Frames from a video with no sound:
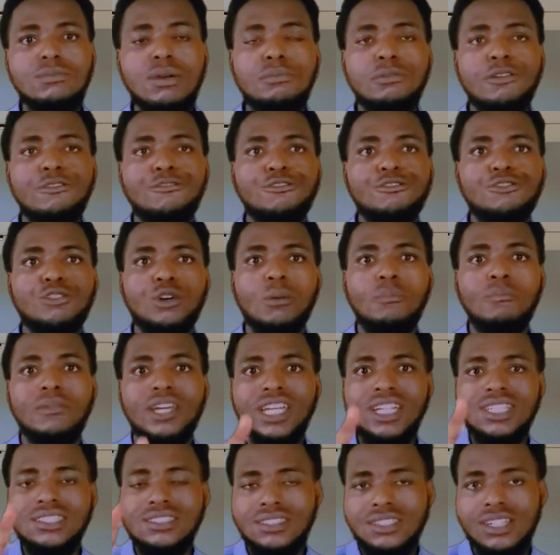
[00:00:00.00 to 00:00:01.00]
maybe from
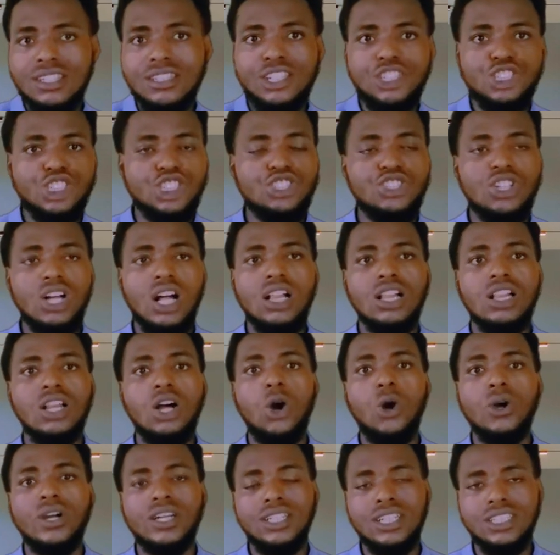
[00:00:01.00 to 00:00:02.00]
international
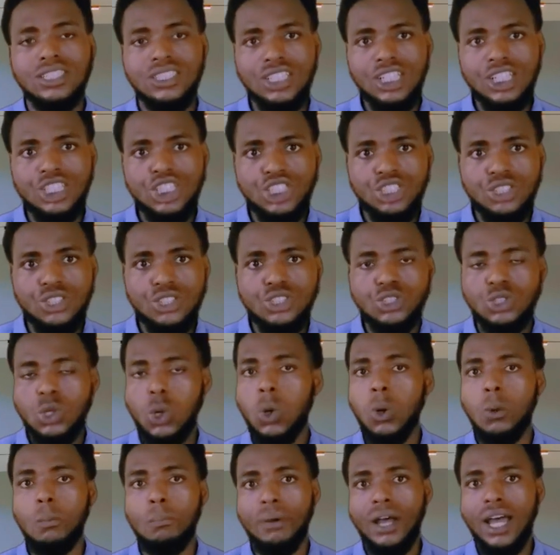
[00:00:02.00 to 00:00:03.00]
organizations
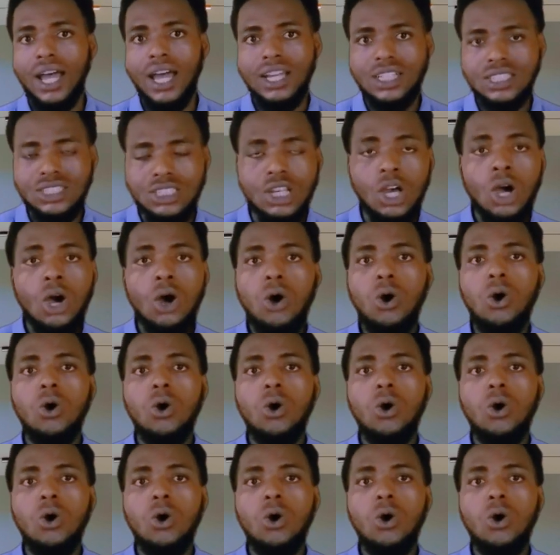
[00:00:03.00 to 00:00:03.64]
or banks